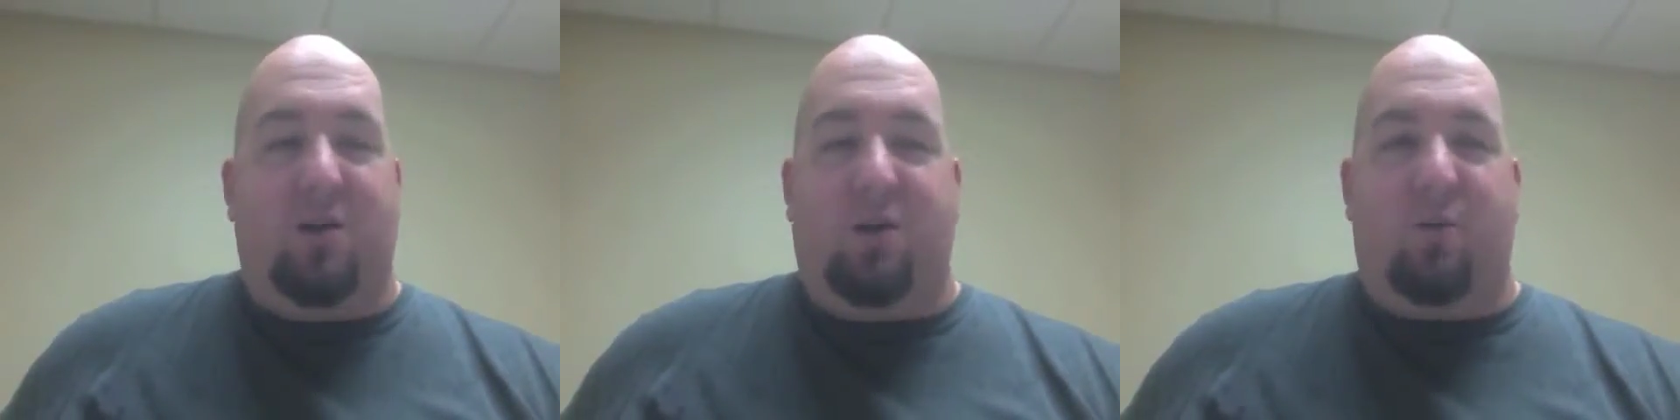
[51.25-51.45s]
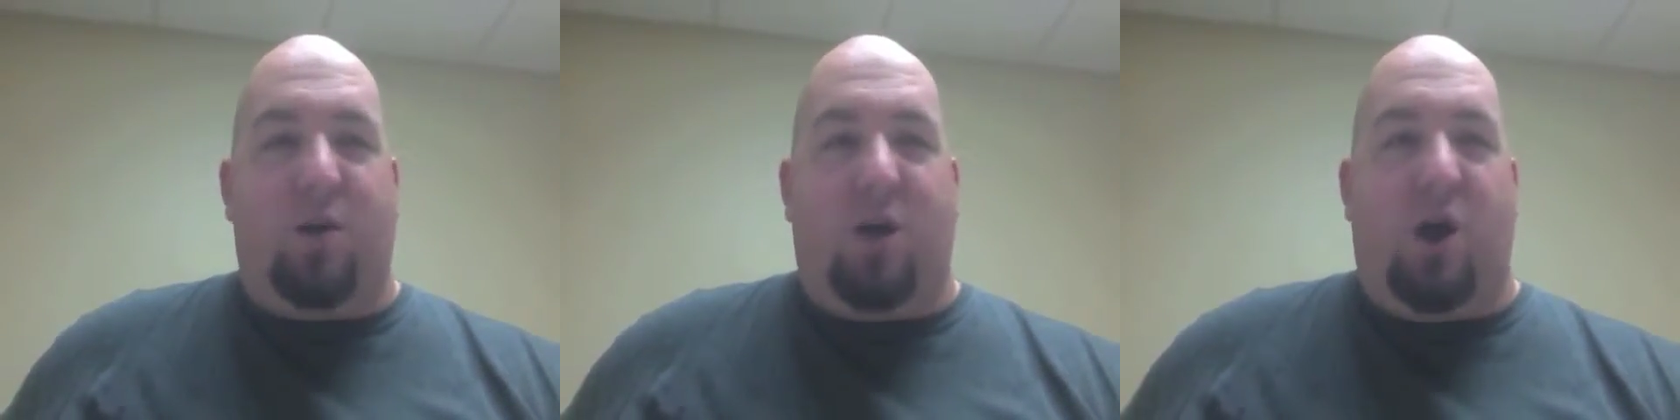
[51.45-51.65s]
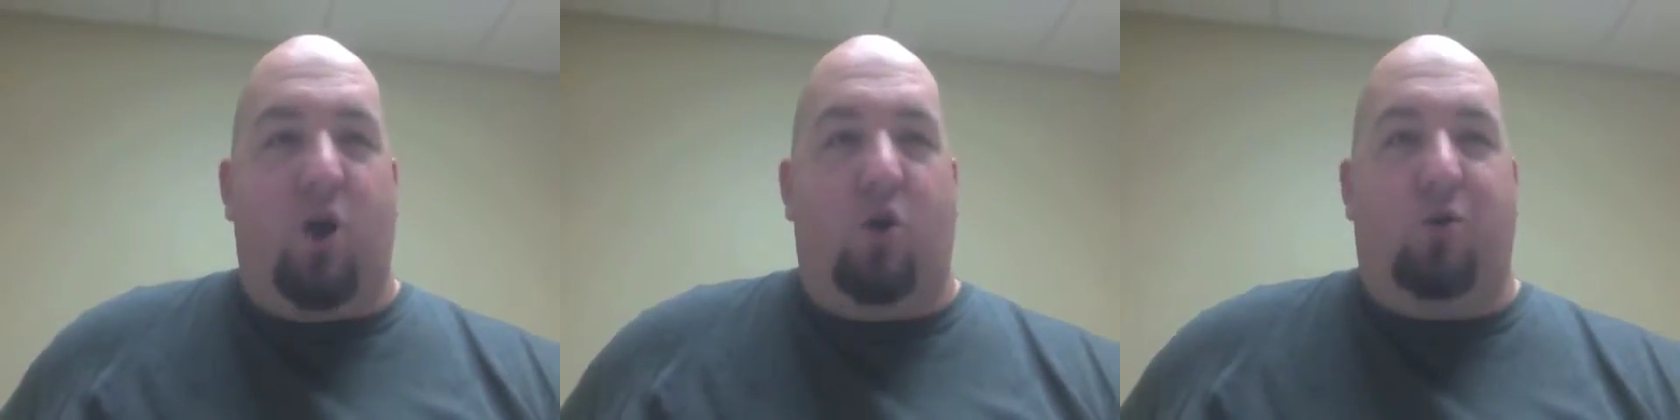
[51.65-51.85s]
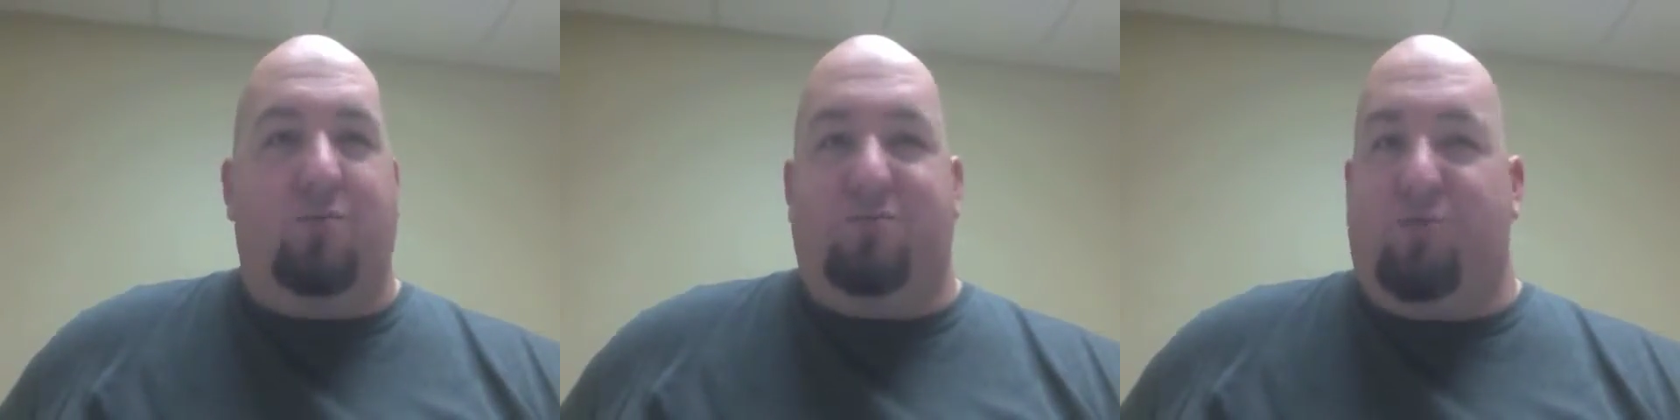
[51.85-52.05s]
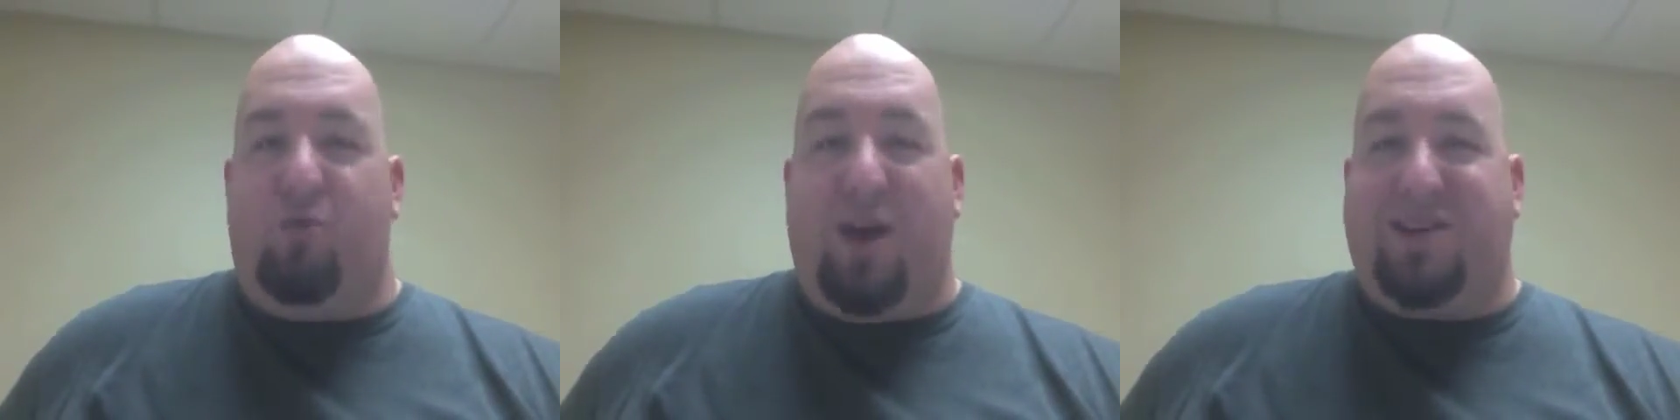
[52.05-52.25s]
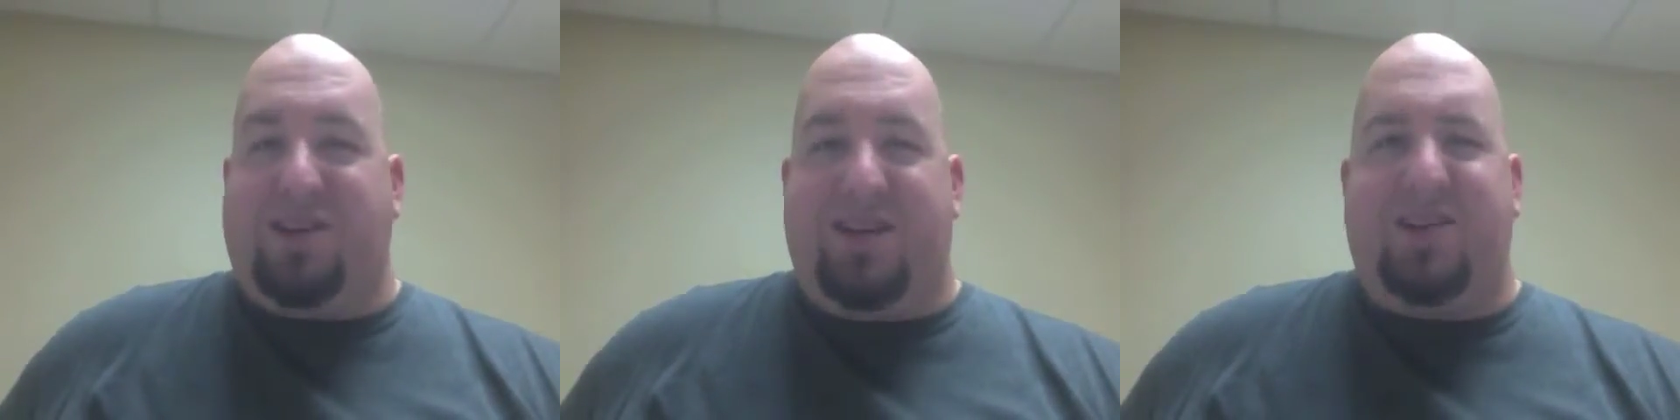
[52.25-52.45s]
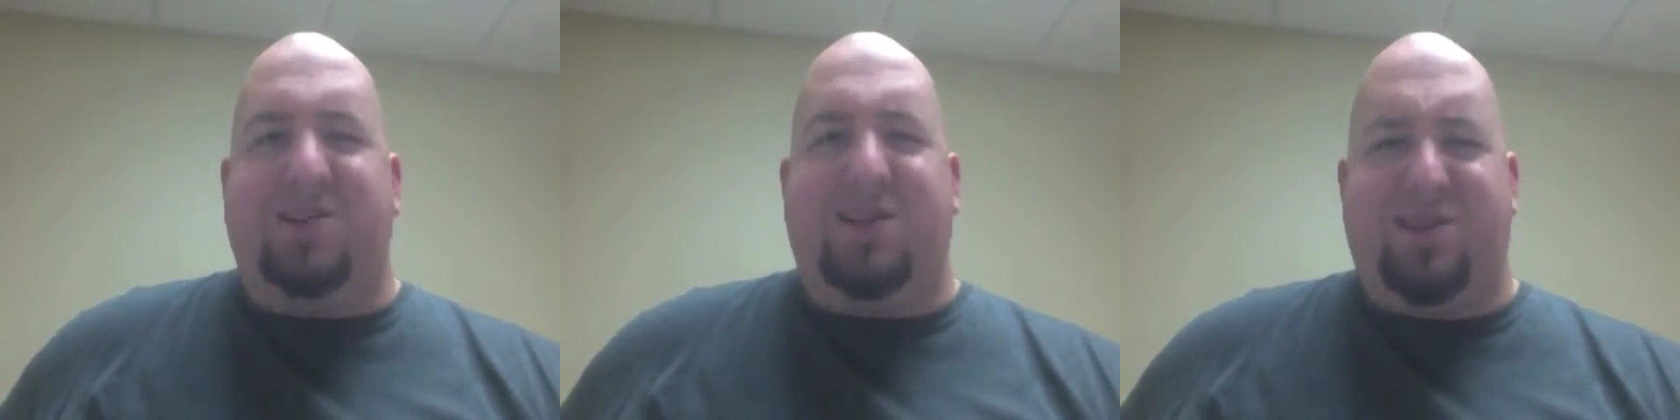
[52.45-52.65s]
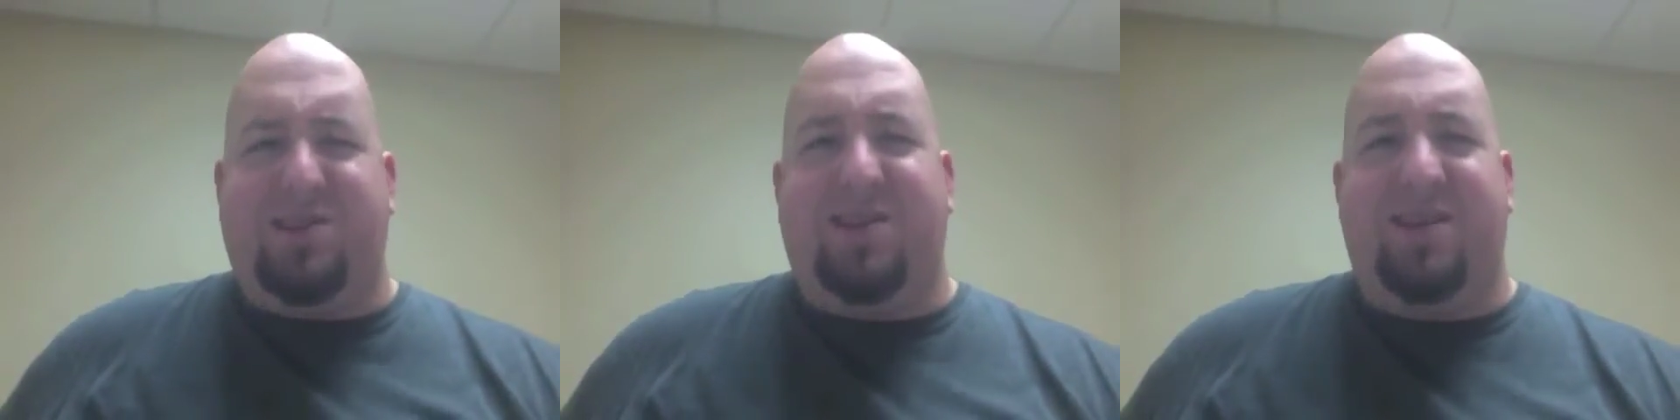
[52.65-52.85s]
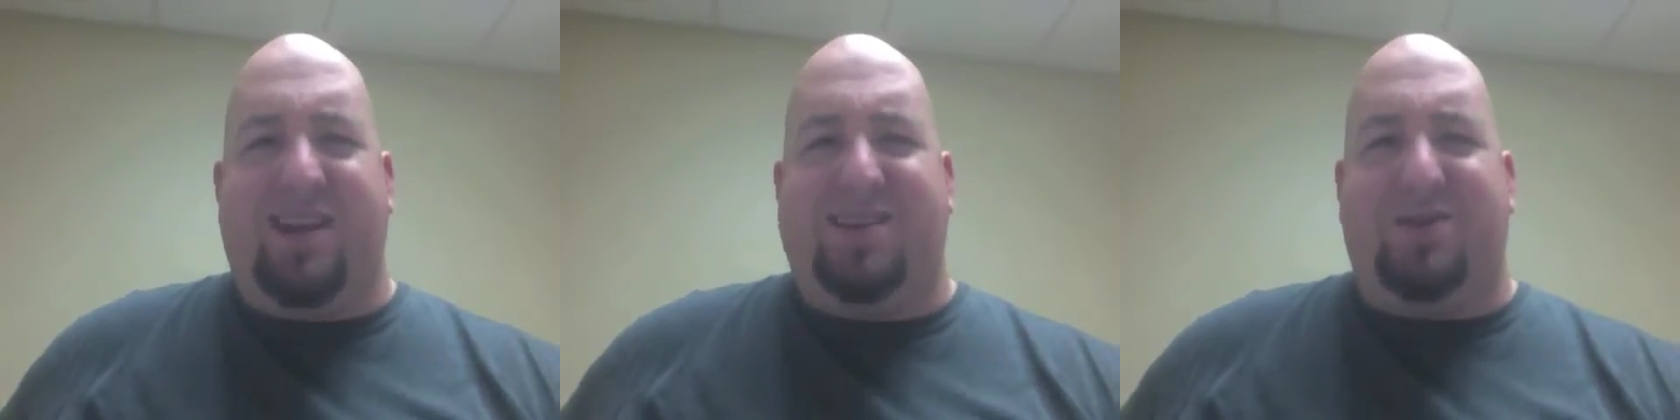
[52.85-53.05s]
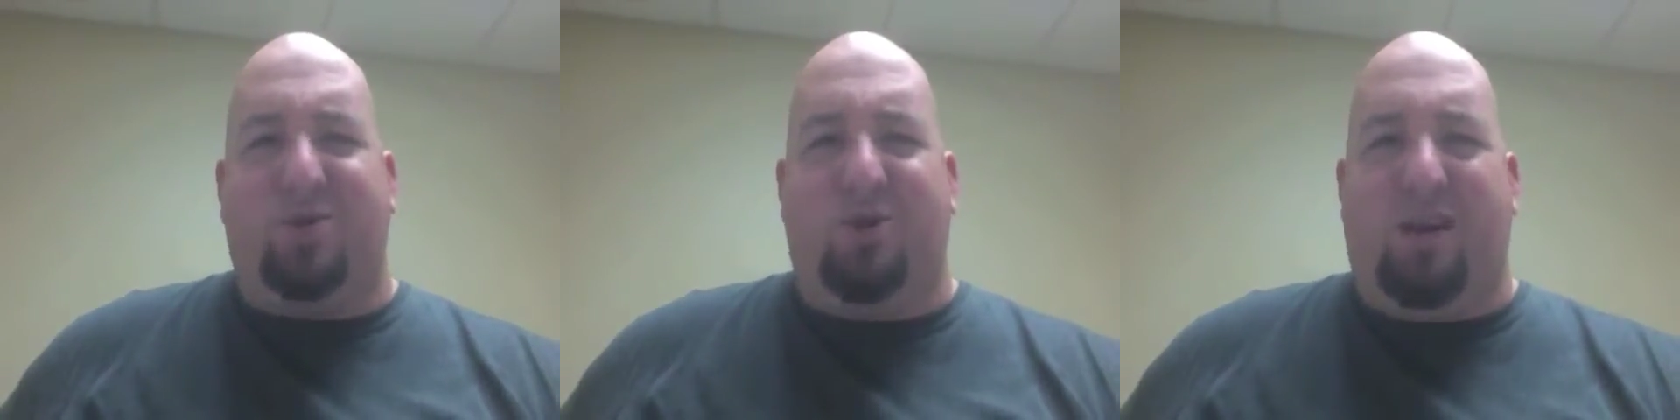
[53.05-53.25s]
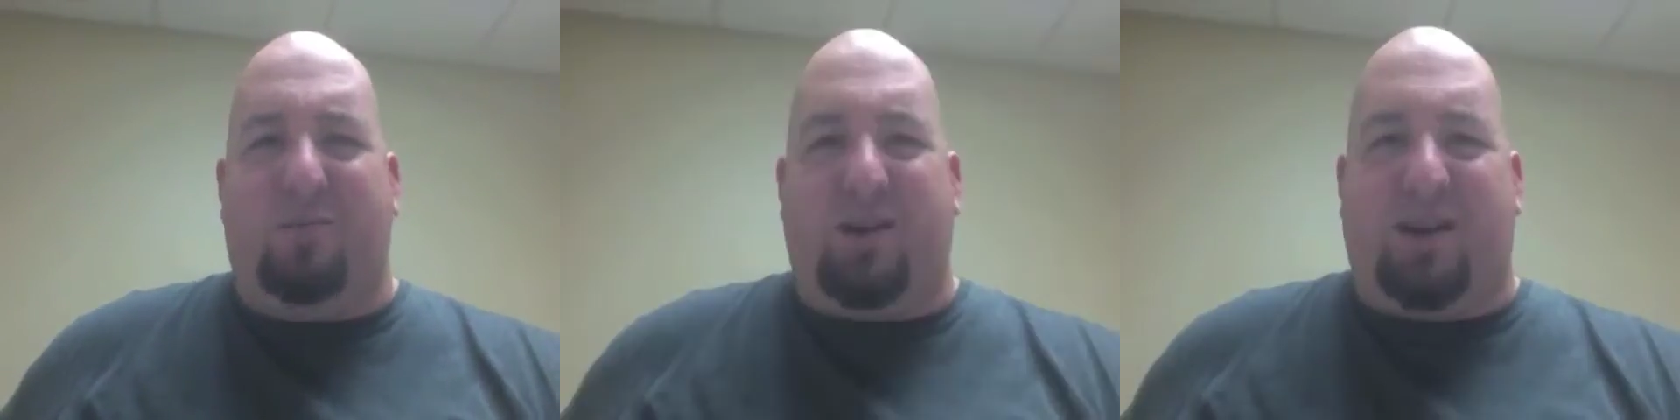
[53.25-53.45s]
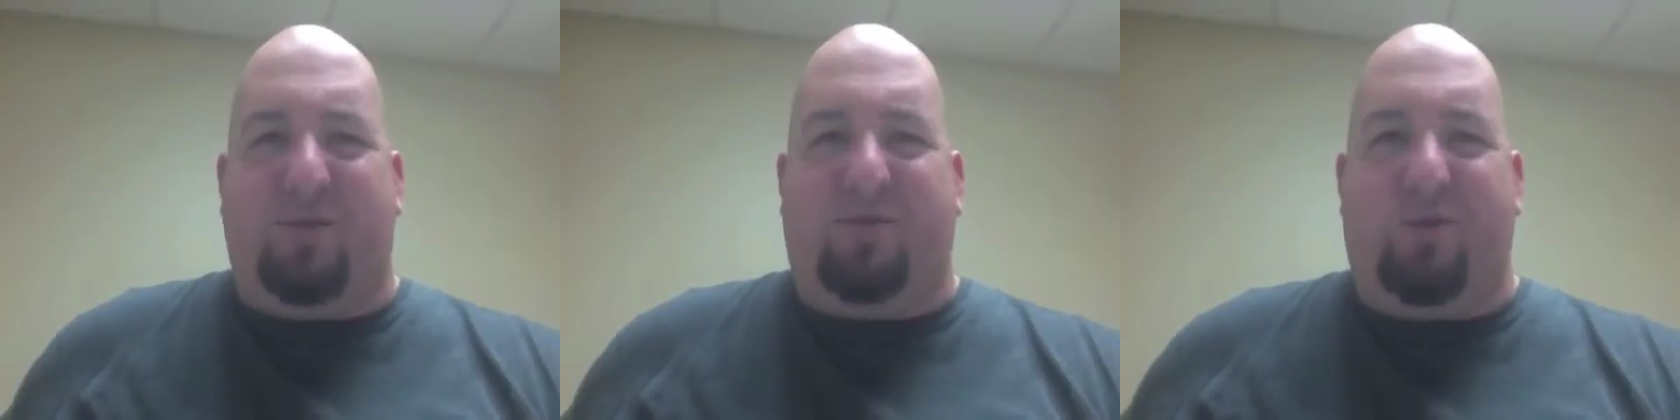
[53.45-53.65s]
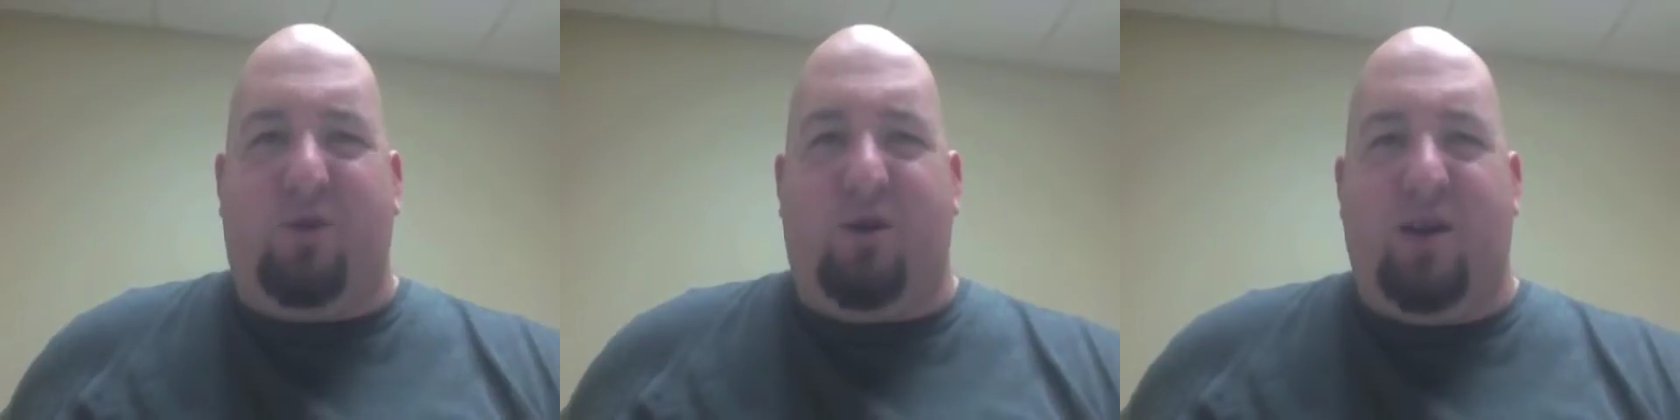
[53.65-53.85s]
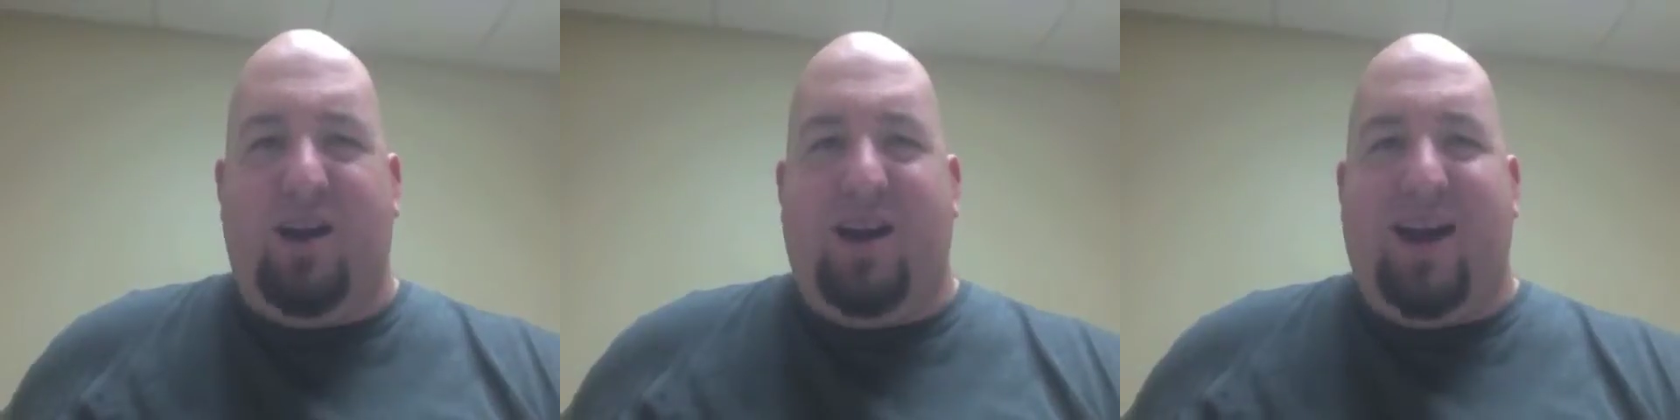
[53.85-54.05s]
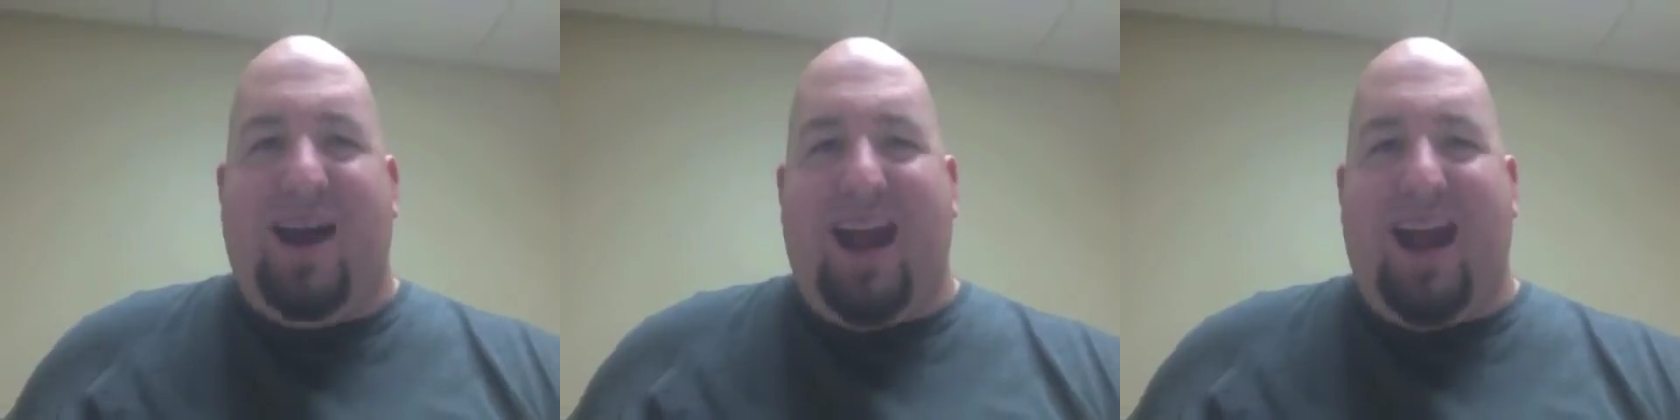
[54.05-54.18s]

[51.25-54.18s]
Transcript: home residences. That's the word I'm looking for.